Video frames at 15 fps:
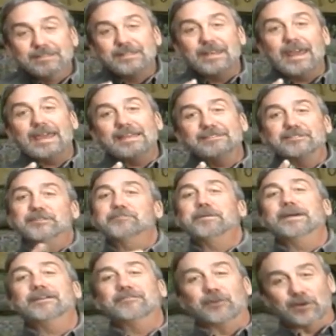Today's the
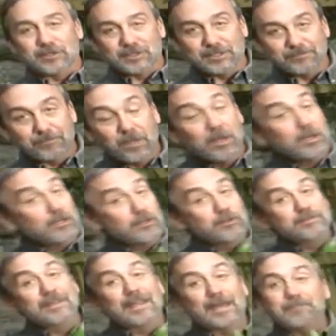big version,
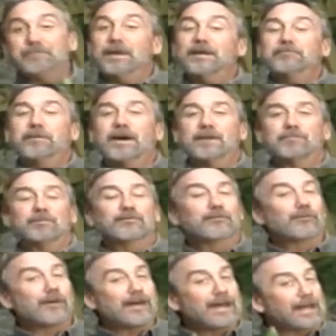using a big pepper
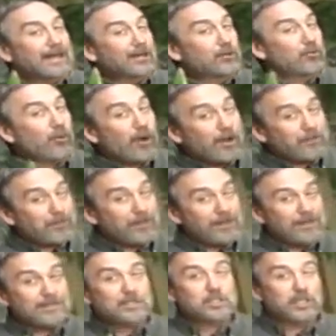for a
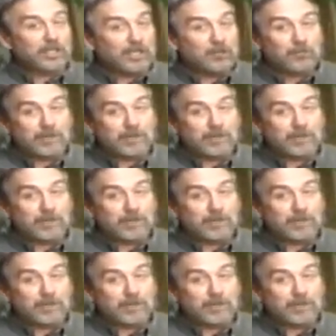crappie chili